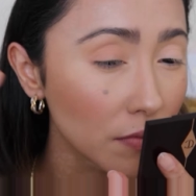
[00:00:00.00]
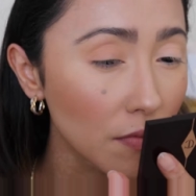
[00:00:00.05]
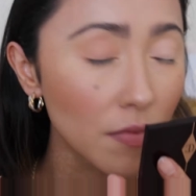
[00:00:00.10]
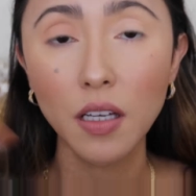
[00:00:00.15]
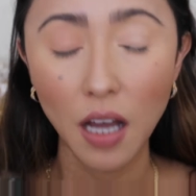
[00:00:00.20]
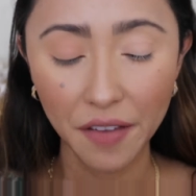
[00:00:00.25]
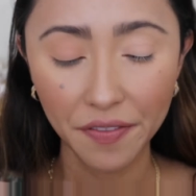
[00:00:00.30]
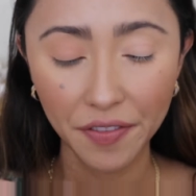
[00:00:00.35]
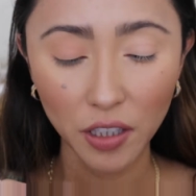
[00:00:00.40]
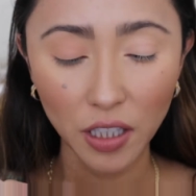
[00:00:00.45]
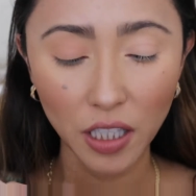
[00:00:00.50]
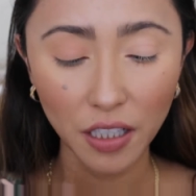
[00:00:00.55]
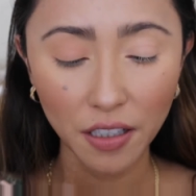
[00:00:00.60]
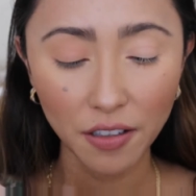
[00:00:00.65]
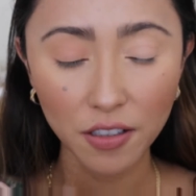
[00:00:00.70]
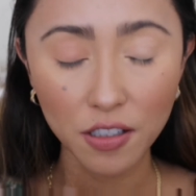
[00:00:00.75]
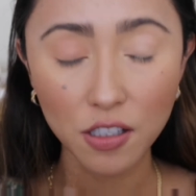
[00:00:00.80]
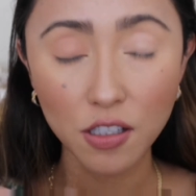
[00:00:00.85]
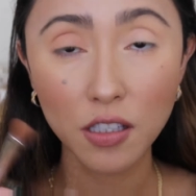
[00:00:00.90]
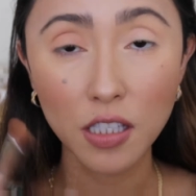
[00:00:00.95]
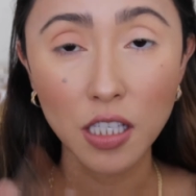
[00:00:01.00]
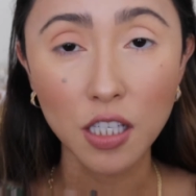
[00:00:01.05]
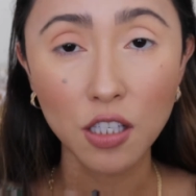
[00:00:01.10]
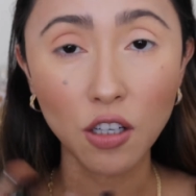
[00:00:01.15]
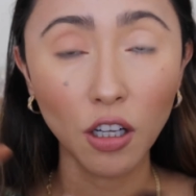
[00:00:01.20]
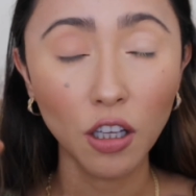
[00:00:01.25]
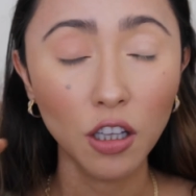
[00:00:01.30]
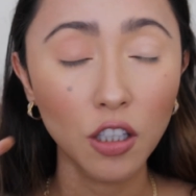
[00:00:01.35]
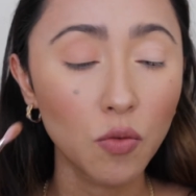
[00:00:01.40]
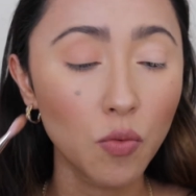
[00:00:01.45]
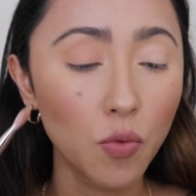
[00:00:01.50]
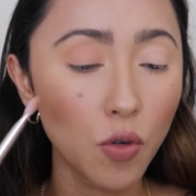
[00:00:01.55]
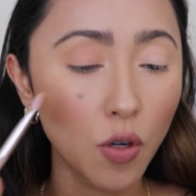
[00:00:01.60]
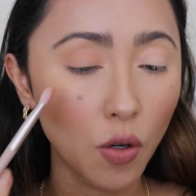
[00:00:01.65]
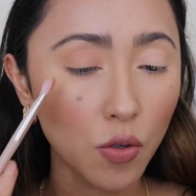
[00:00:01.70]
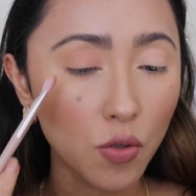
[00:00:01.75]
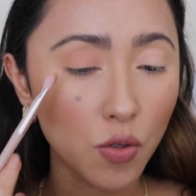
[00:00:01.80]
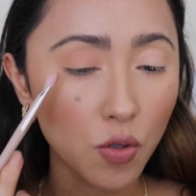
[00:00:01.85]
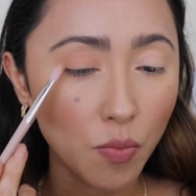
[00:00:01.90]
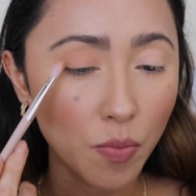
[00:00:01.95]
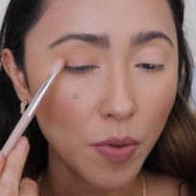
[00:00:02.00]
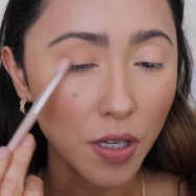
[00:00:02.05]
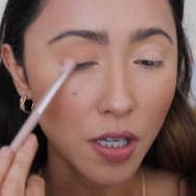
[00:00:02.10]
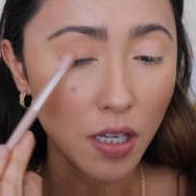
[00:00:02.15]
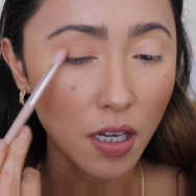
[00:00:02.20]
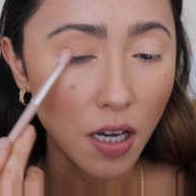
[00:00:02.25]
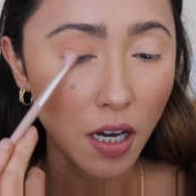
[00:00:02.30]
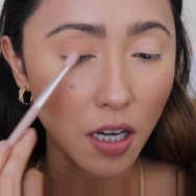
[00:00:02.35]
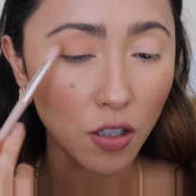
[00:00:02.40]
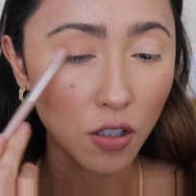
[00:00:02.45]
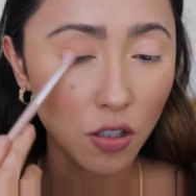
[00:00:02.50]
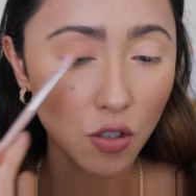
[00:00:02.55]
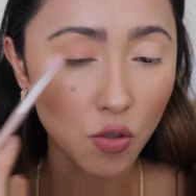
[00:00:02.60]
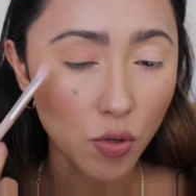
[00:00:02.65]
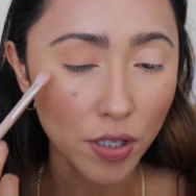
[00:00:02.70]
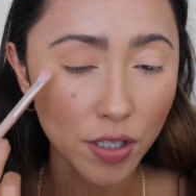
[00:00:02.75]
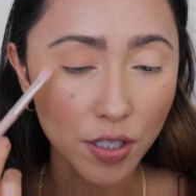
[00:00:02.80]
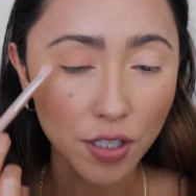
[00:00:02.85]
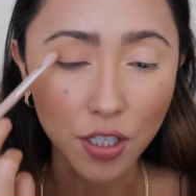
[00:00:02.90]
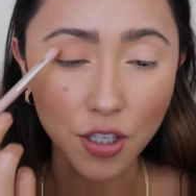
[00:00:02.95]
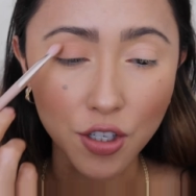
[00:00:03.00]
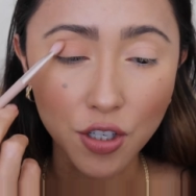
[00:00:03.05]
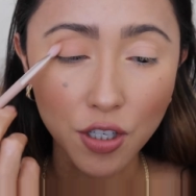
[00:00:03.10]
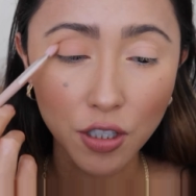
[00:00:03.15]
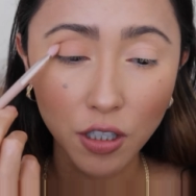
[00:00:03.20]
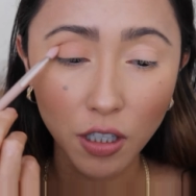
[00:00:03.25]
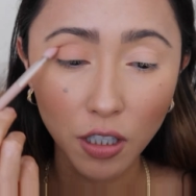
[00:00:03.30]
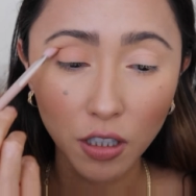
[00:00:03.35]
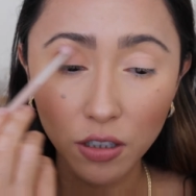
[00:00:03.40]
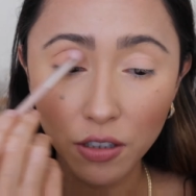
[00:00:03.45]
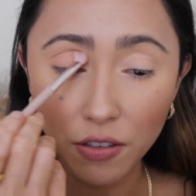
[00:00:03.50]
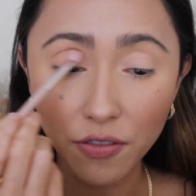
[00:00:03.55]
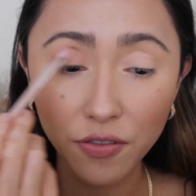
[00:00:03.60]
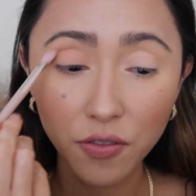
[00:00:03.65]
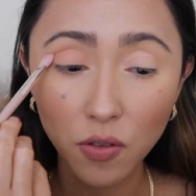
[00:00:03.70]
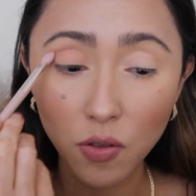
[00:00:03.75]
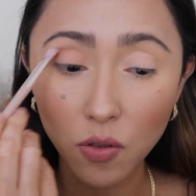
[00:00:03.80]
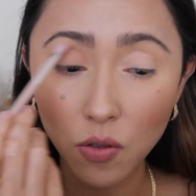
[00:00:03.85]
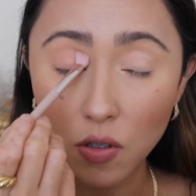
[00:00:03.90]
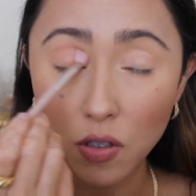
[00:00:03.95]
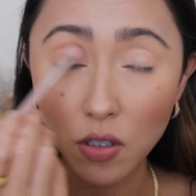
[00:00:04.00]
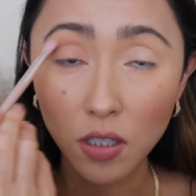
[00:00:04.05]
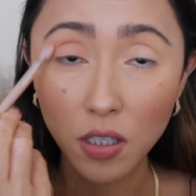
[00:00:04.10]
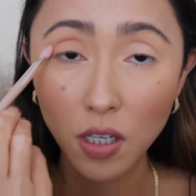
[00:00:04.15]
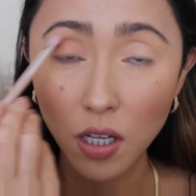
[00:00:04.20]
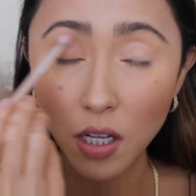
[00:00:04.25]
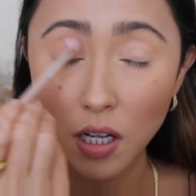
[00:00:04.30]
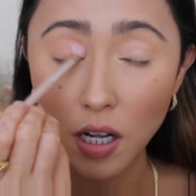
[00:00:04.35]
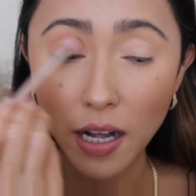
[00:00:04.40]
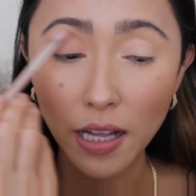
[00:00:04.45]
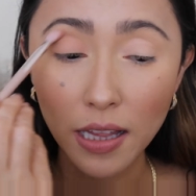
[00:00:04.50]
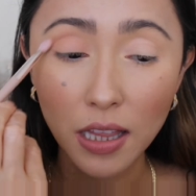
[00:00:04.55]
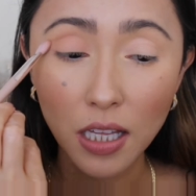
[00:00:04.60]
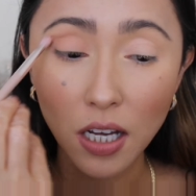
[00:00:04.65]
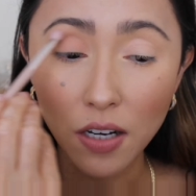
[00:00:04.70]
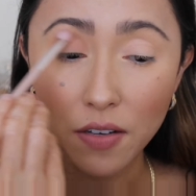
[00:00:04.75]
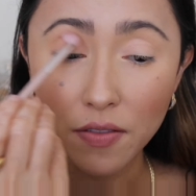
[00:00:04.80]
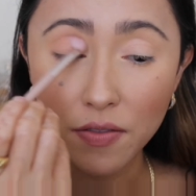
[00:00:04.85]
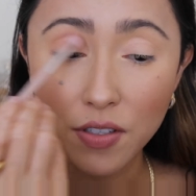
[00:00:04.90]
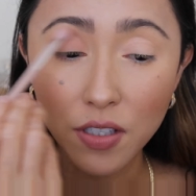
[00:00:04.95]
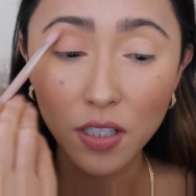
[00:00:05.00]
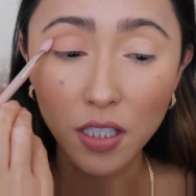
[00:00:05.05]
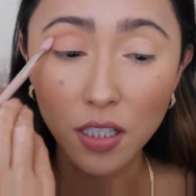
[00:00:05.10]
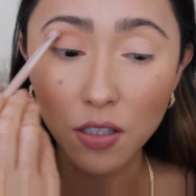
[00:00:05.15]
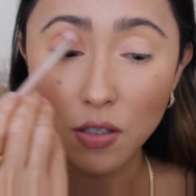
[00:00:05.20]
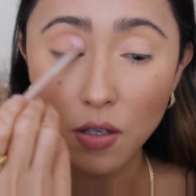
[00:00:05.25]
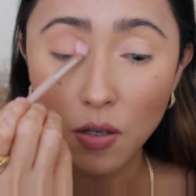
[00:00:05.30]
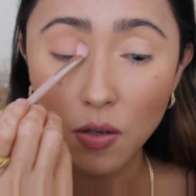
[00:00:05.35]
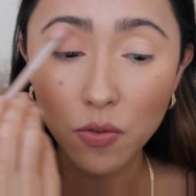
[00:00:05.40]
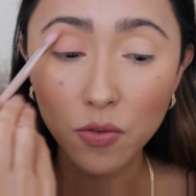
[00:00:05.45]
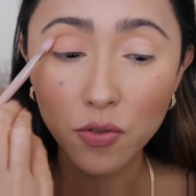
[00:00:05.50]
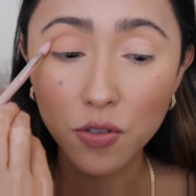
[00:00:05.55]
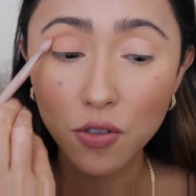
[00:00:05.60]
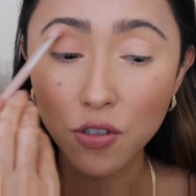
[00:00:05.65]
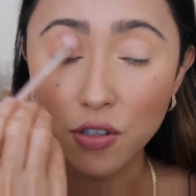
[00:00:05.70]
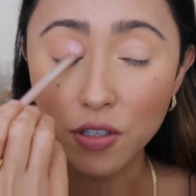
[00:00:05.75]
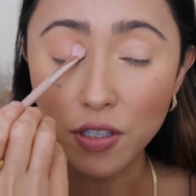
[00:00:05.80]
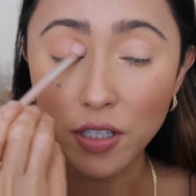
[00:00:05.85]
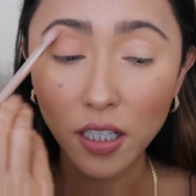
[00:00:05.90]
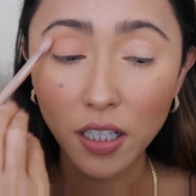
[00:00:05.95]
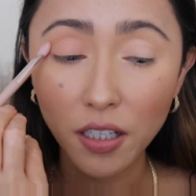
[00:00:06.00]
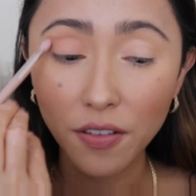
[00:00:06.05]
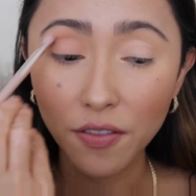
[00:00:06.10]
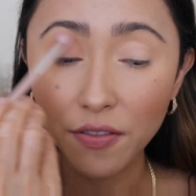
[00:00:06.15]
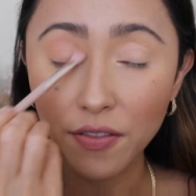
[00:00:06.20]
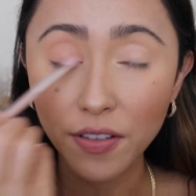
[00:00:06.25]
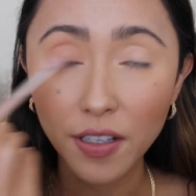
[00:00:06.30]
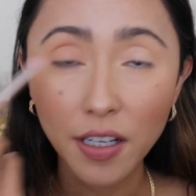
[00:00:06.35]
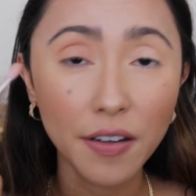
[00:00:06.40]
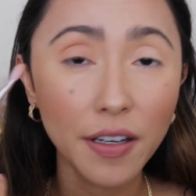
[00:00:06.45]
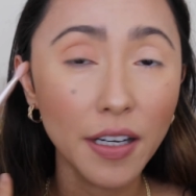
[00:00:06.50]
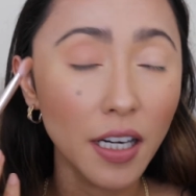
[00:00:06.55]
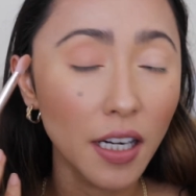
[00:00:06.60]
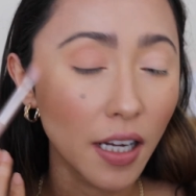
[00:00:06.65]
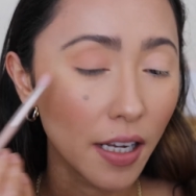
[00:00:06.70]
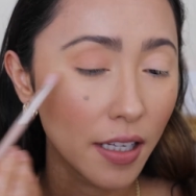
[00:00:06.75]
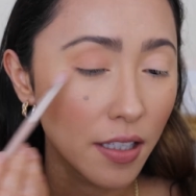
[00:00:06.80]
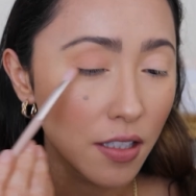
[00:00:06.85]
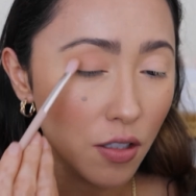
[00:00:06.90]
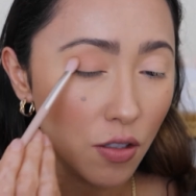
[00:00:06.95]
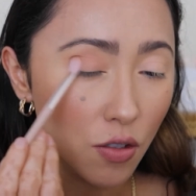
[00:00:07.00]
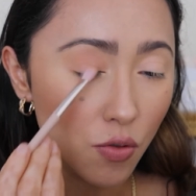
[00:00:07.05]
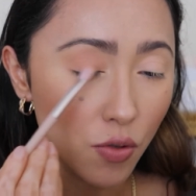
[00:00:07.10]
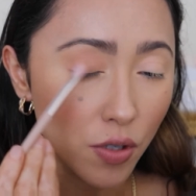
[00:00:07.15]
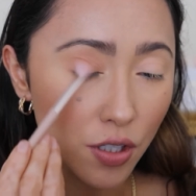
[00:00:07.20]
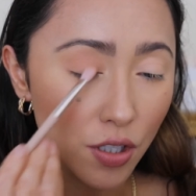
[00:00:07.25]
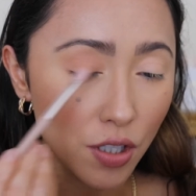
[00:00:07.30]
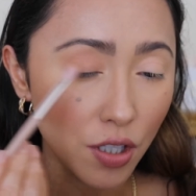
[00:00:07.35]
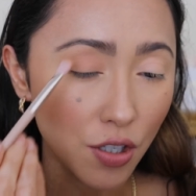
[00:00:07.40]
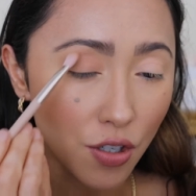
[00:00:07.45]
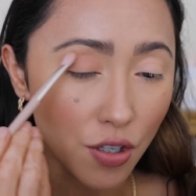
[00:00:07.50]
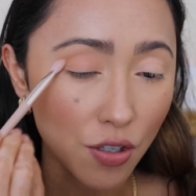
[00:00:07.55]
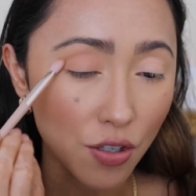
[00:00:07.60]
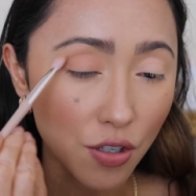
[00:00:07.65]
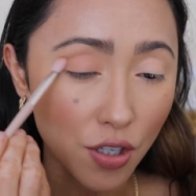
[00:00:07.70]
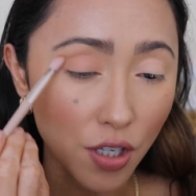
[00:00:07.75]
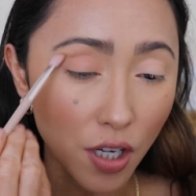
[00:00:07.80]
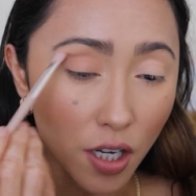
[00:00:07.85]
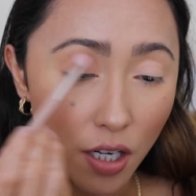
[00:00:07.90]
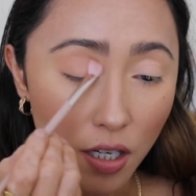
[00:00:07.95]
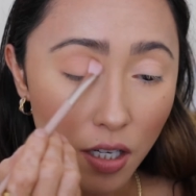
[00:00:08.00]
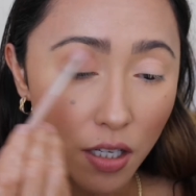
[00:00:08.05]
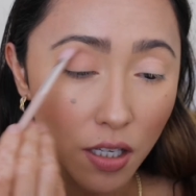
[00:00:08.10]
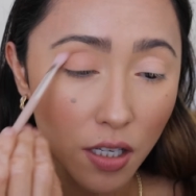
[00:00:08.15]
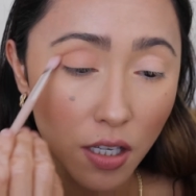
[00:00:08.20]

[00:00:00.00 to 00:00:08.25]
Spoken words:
I feel like this color would also be a good transition color for a lot of skin tones, just like a very light transition shade.